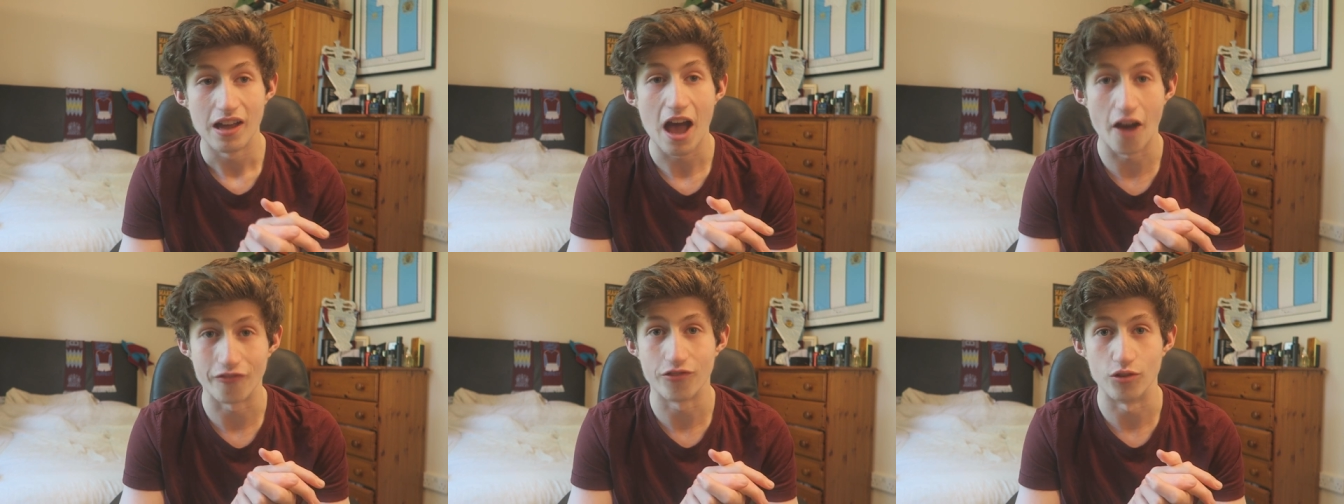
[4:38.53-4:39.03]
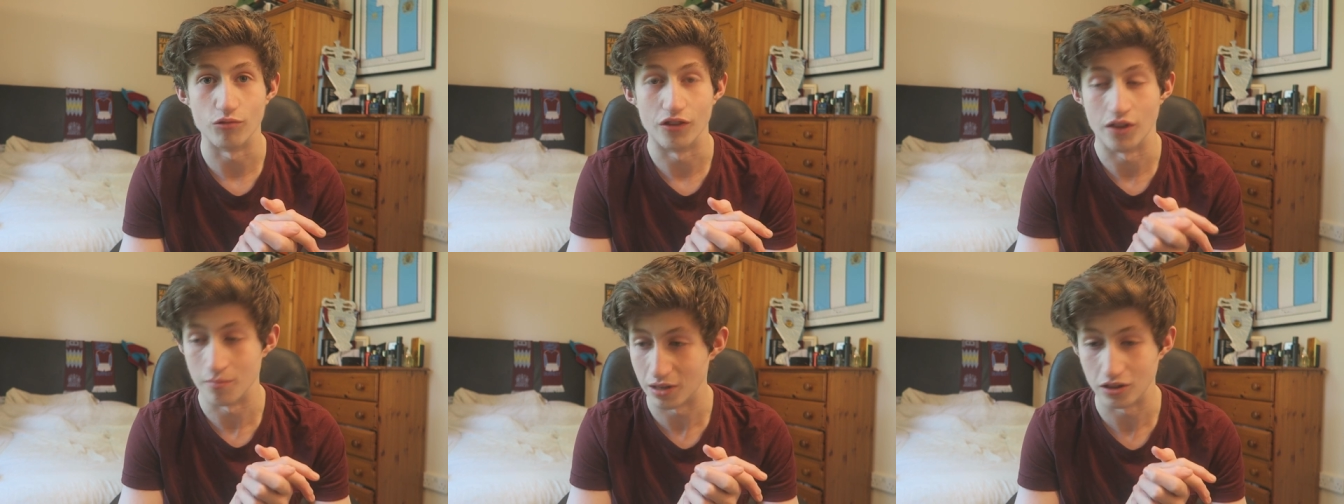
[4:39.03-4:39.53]
have fun
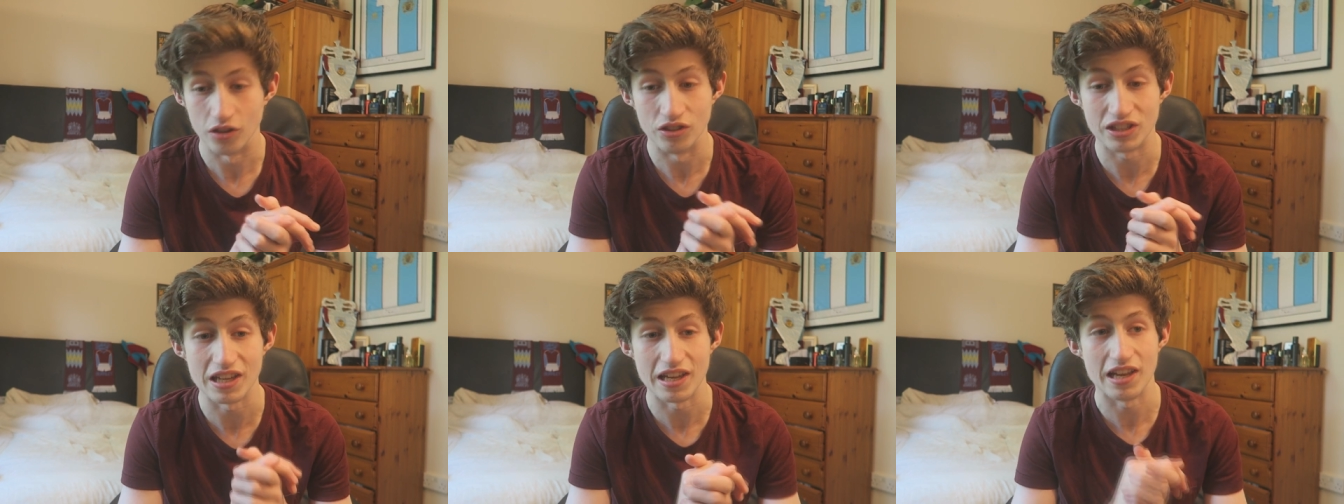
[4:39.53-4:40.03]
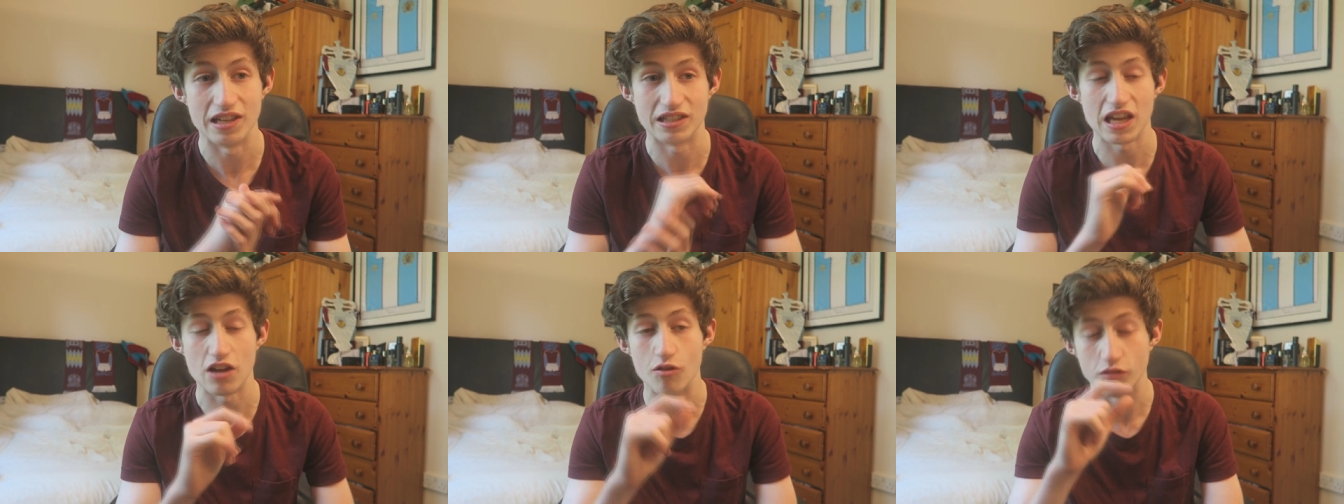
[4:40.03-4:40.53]
with him because he
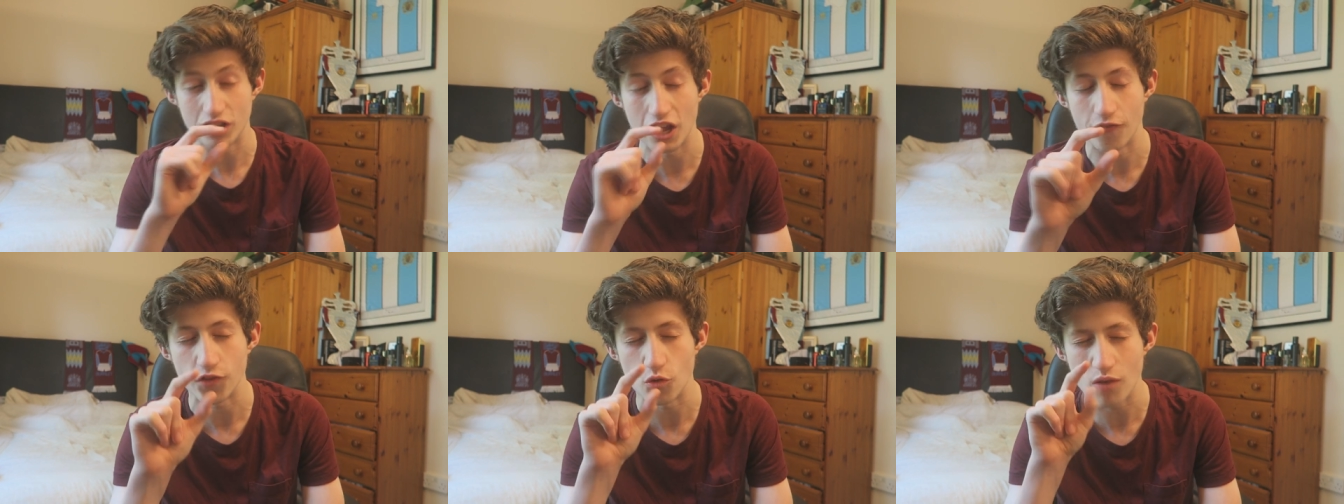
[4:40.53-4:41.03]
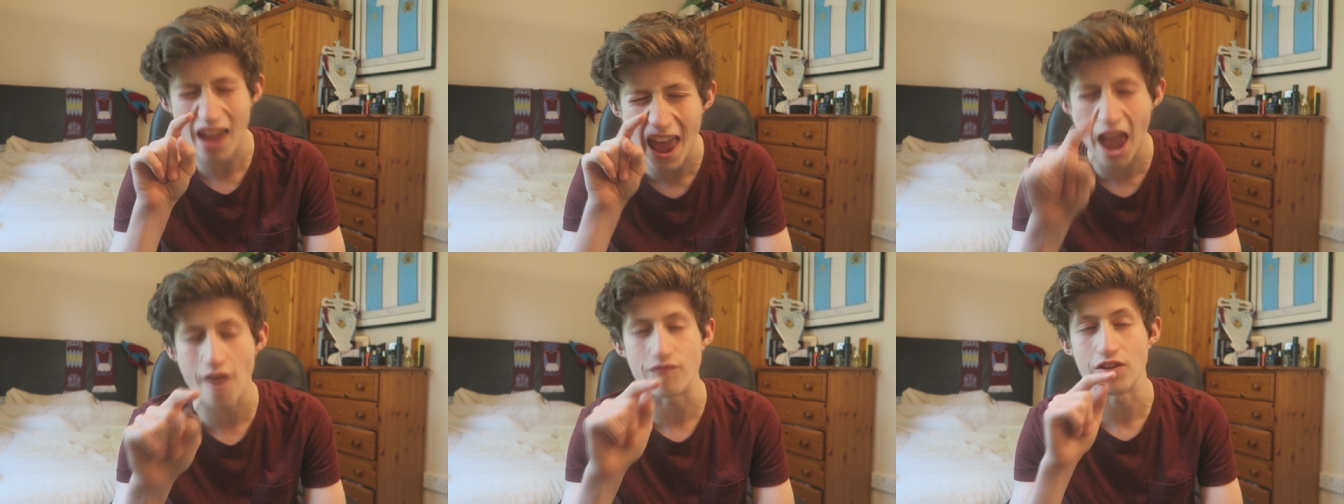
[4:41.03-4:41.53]
is, he'll give you
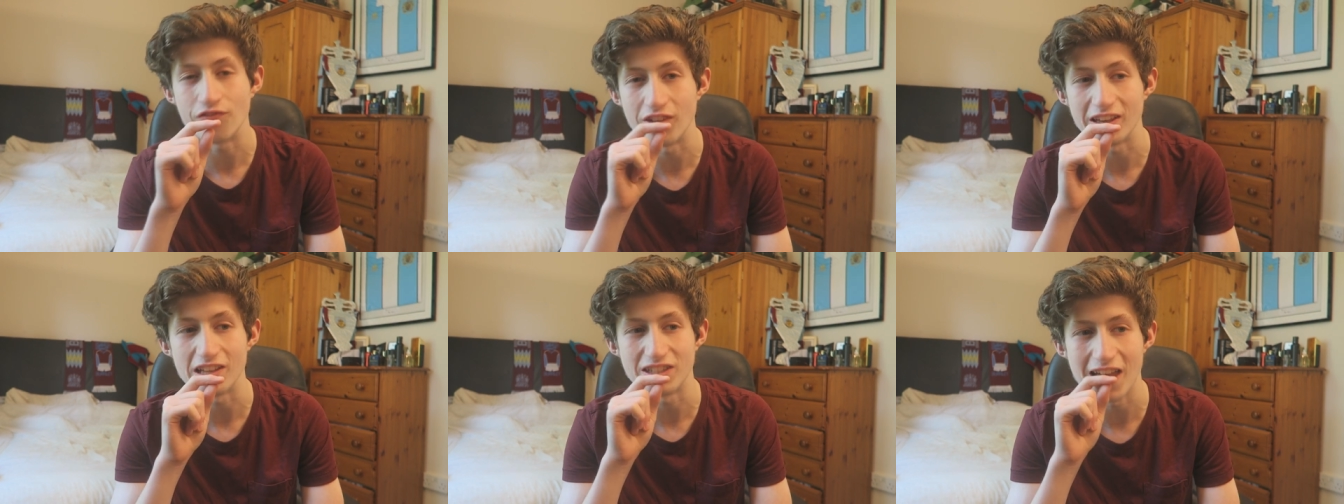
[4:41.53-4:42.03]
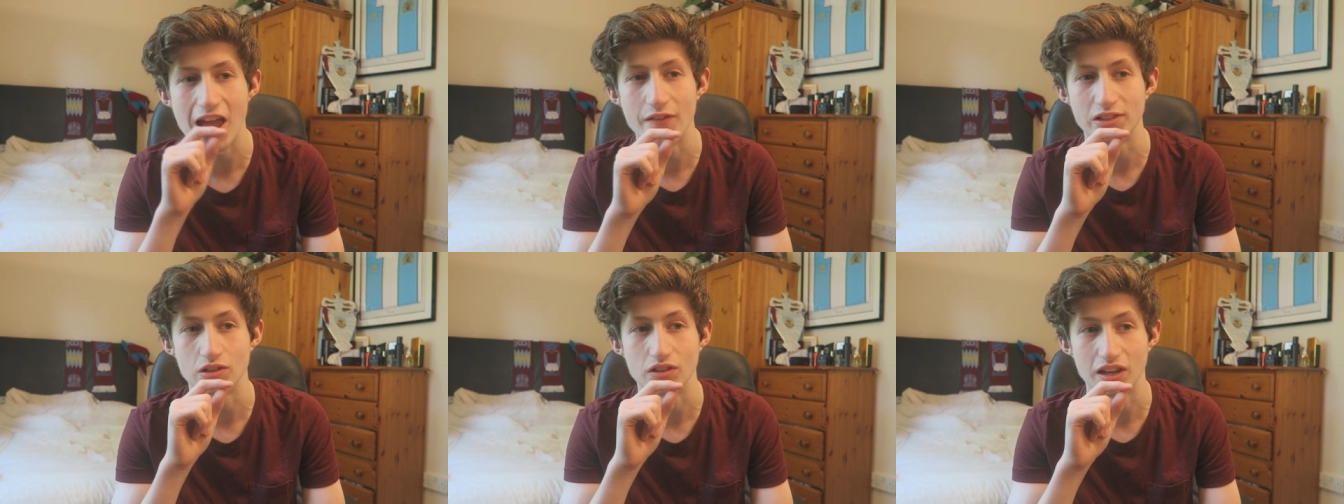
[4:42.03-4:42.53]
everything into
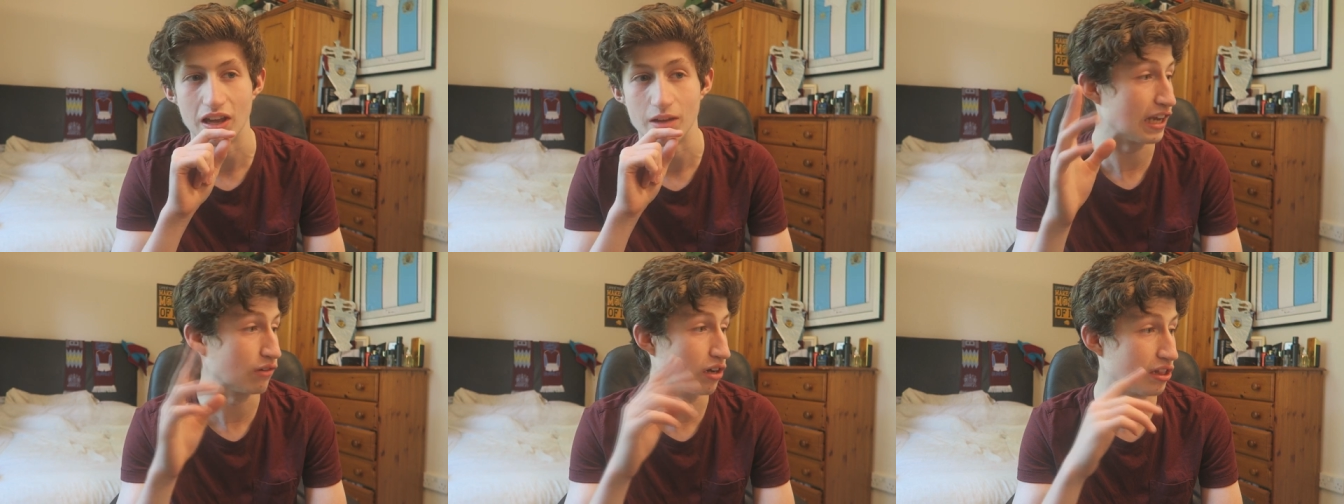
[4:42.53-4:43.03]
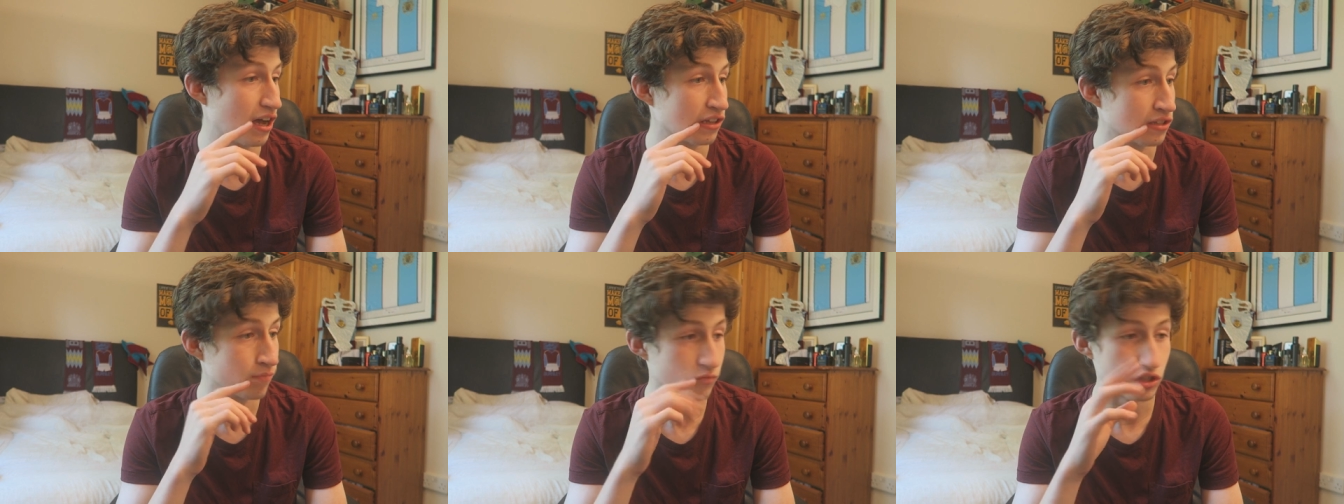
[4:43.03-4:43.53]
every single game. Anyway,
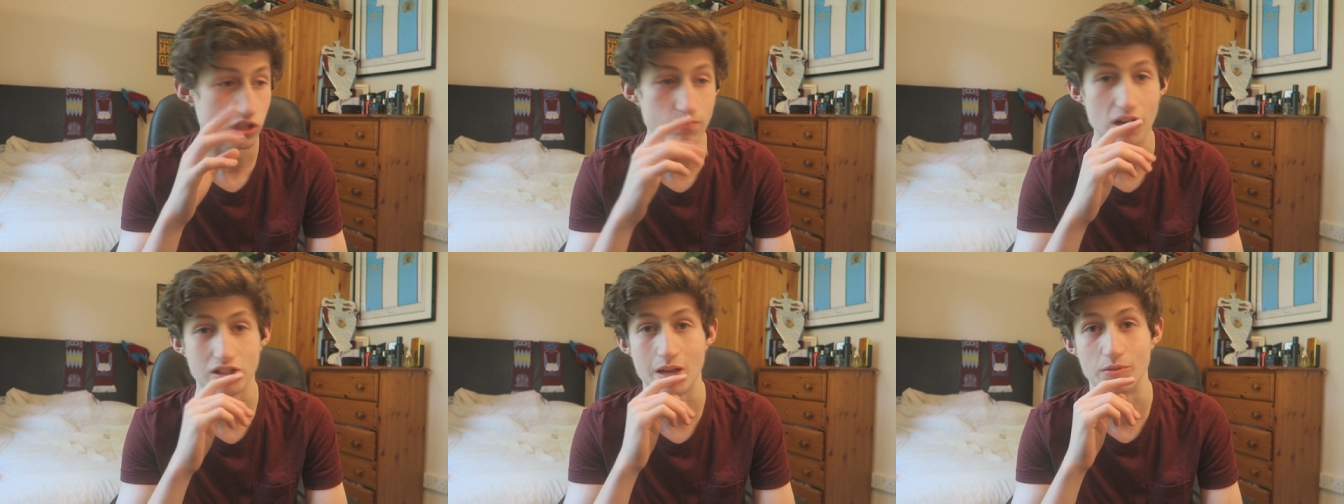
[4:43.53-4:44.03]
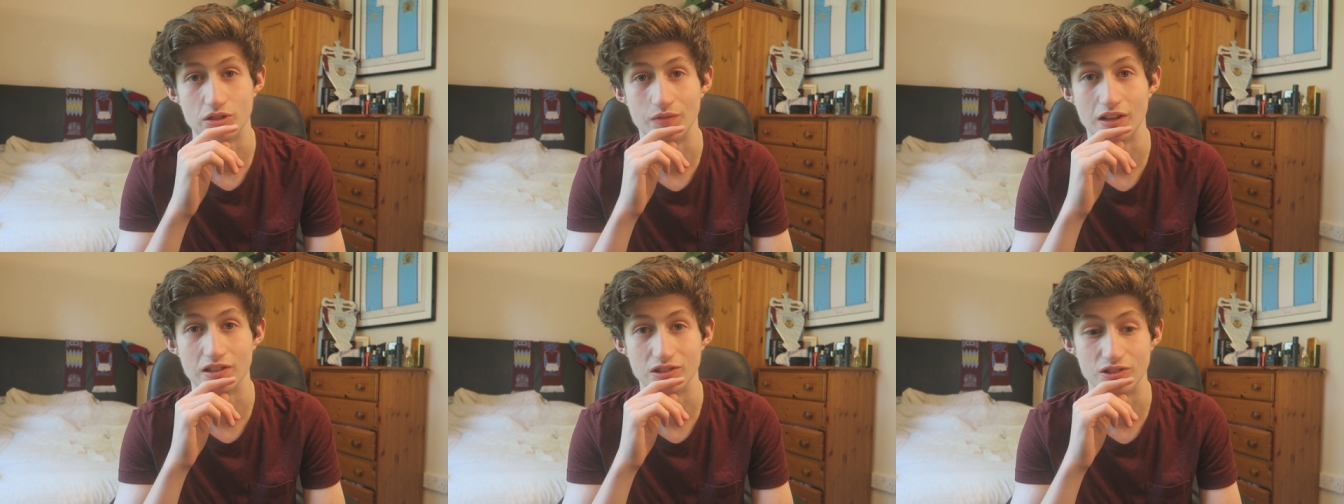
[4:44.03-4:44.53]
lads, Smash that button if
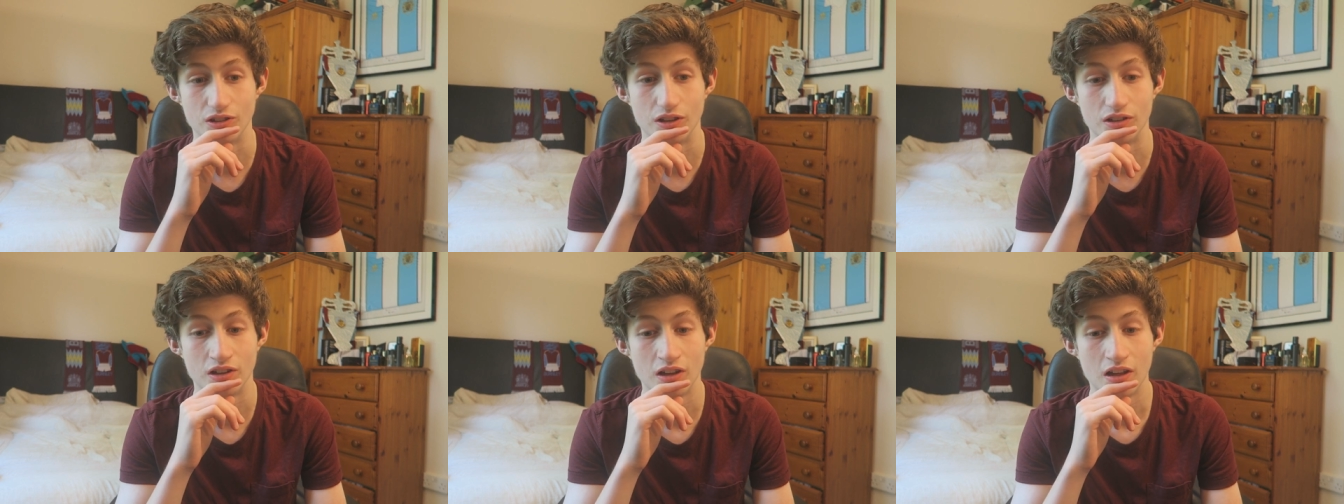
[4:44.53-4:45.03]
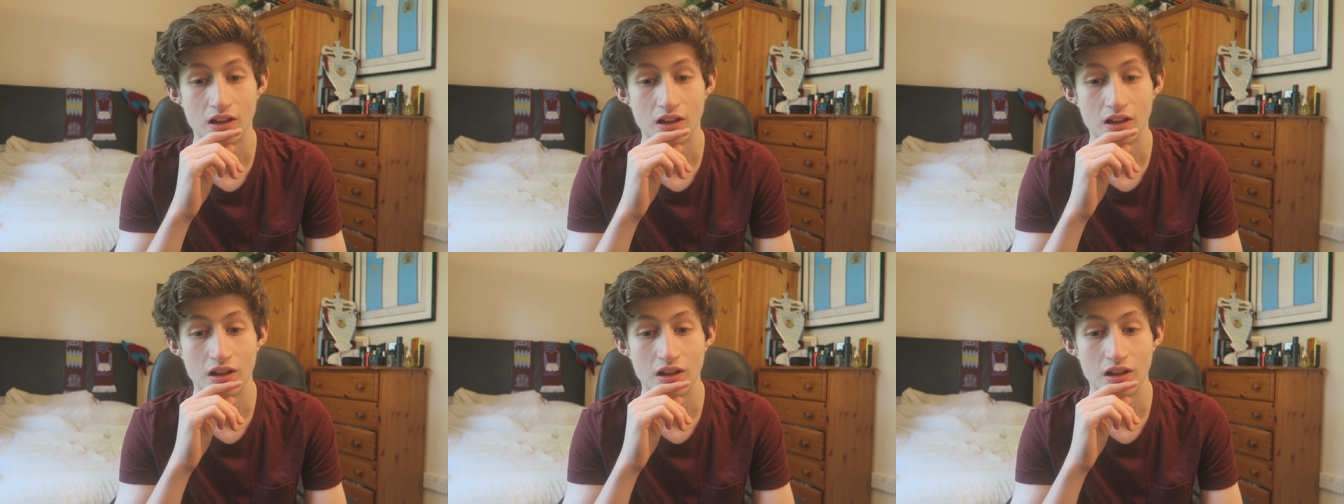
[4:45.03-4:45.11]
you guys enjoyed.